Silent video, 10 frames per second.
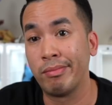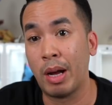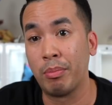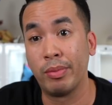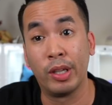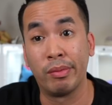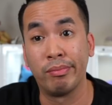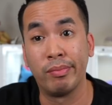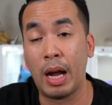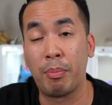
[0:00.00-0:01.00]
I'm, you
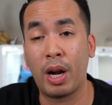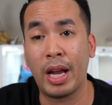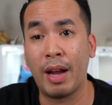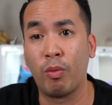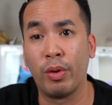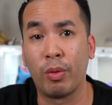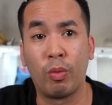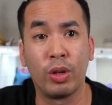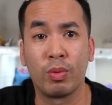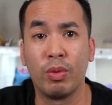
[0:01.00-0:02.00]
can I probably have one of the
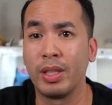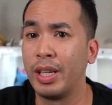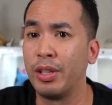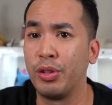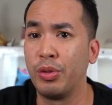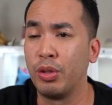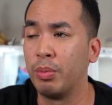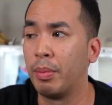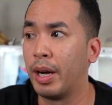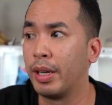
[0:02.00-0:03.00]
worst ones in
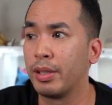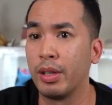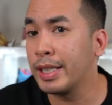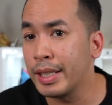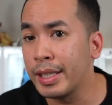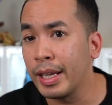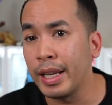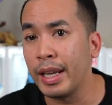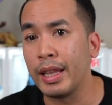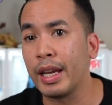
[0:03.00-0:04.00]
YouTube about it. So I'm just
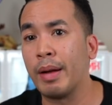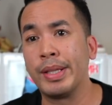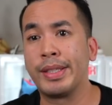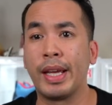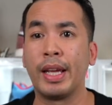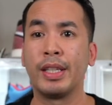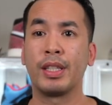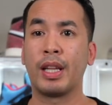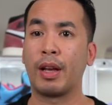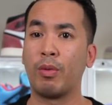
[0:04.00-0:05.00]
saying anything. I'm just saying
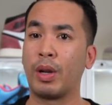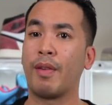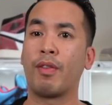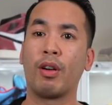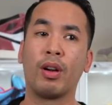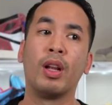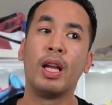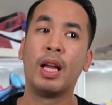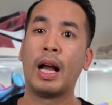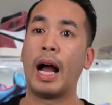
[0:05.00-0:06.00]
just like whenever
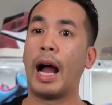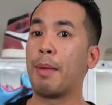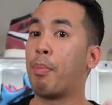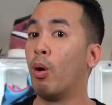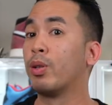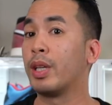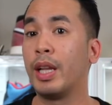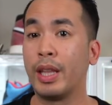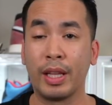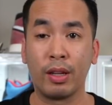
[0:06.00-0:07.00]
I post
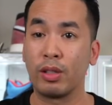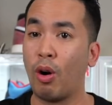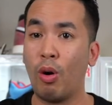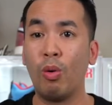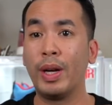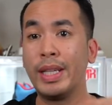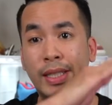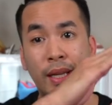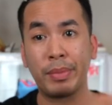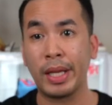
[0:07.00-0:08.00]
anything, there's always
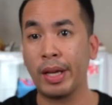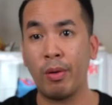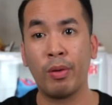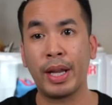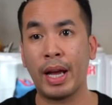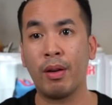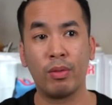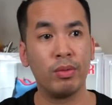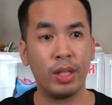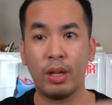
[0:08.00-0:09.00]
something going
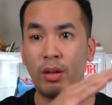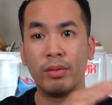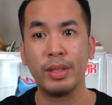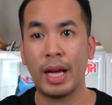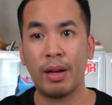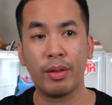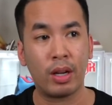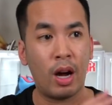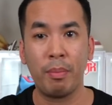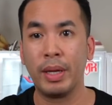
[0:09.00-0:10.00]
down, you know, down the
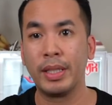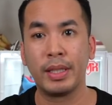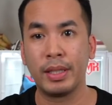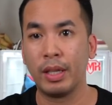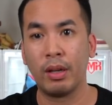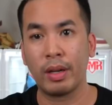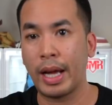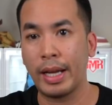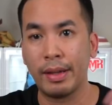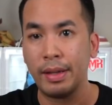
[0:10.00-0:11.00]
comments, you know,
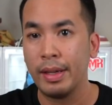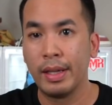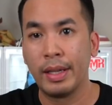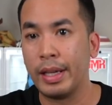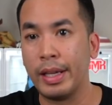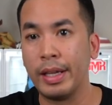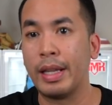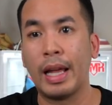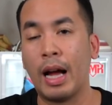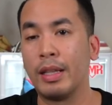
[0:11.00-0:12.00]
gotta it,
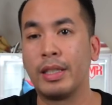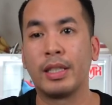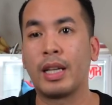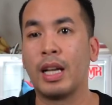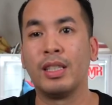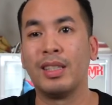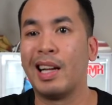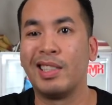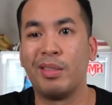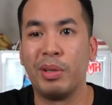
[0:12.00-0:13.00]
it I just kind of
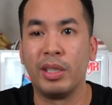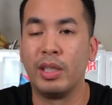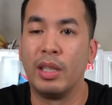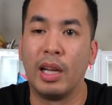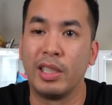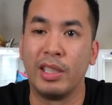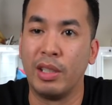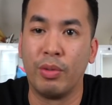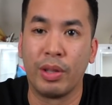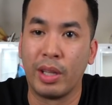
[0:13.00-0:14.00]
I just been I just
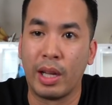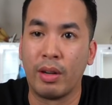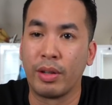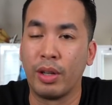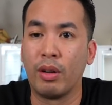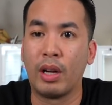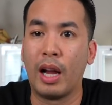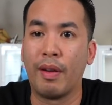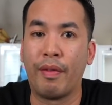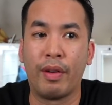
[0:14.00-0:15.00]
deal with it now, you know.
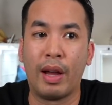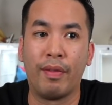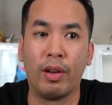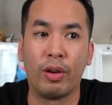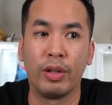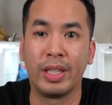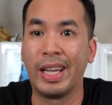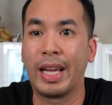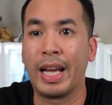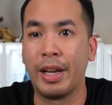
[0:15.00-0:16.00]
I've I've learned to
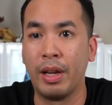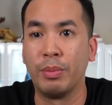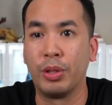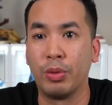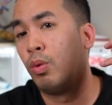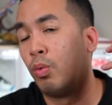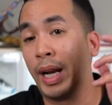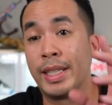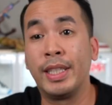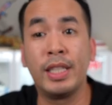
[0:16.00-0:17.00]
get kind of numb to it.
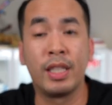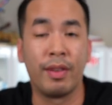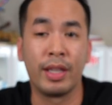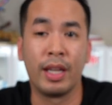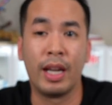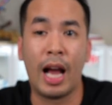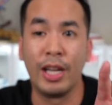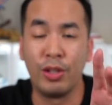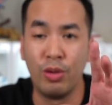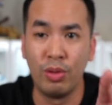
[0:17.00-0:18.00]
When I see stuff like that,
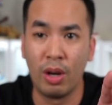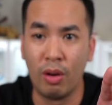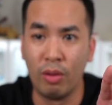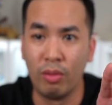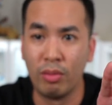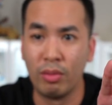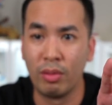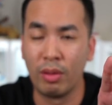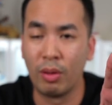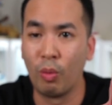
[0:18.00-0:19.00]
I do know
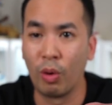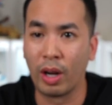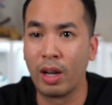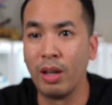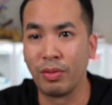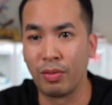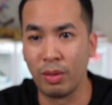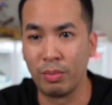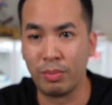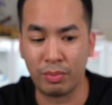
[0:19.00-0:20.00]
where it comes
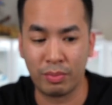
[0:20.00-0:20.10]
from.